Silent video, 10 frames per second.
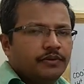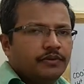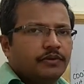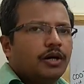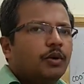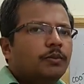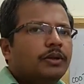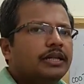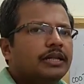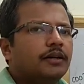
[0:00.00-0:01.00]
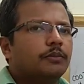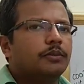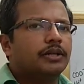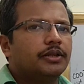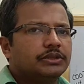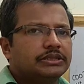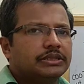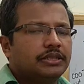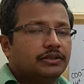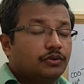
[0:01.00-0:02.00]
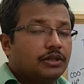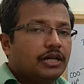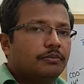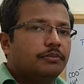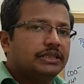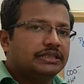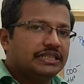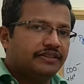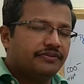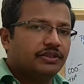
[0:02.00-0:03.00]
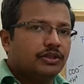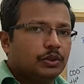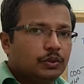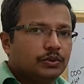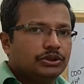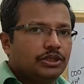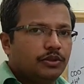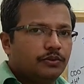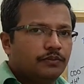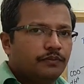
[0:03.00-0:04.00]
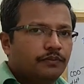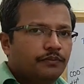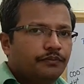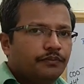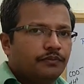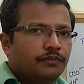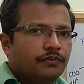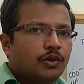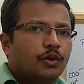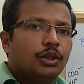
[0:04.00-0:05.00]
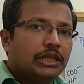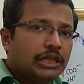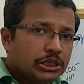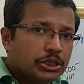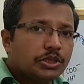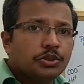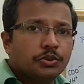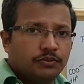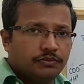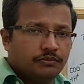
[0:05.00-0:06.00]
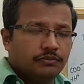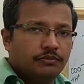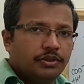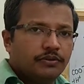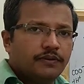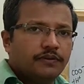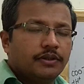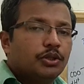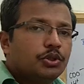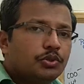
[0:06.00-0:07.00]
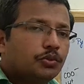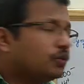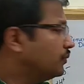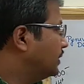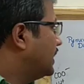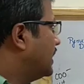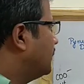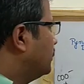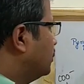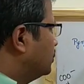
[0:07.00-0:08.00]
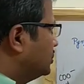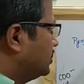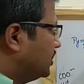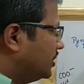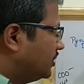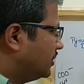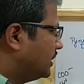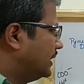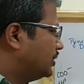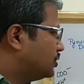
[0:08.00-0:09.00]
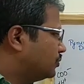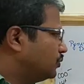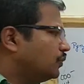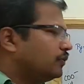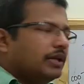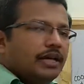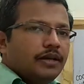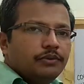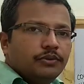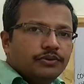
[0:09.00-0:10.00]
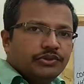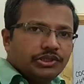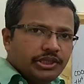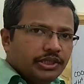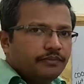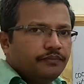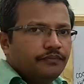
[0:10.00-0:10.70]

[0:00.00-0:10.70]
So how many carbon dioxide or carbon is left in the glucose now? Only 2, because 2 we have lost here and 2 we have lost here.